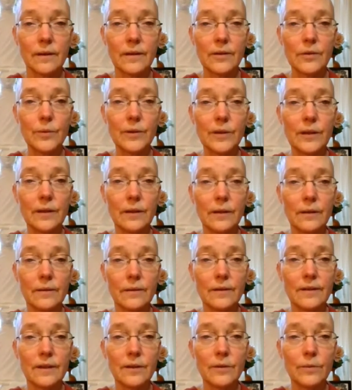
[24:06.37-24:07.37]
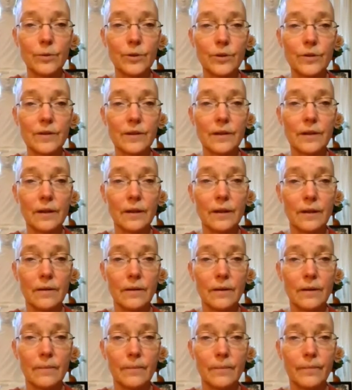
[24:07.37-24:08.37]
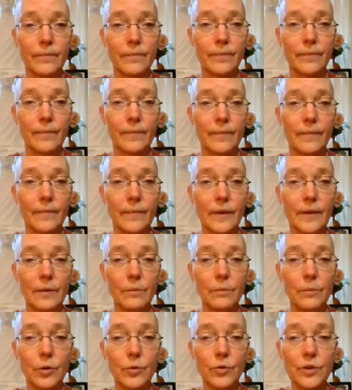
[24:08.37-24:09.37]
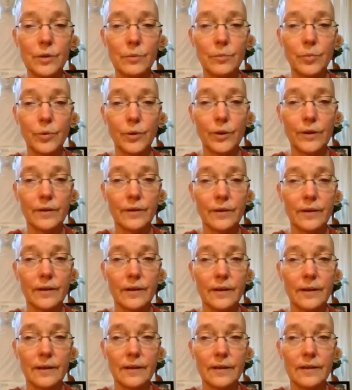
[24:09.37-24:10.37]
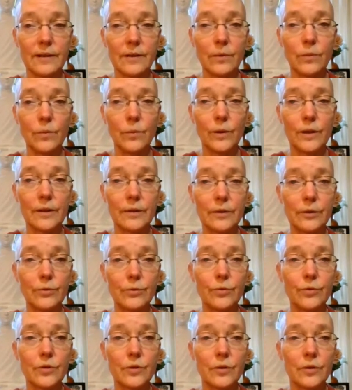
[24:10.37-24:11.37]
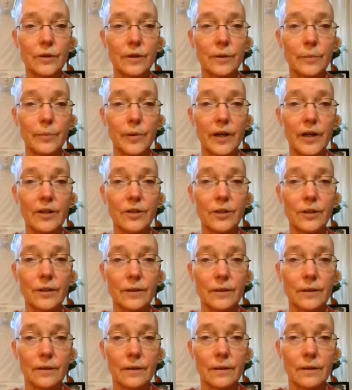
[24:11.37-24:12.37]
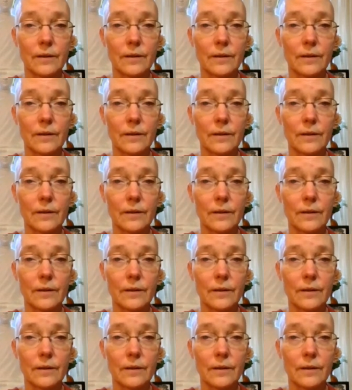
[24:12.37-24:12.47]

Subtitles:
That's what they said was the most important thing. They didn't want to lose their compassion.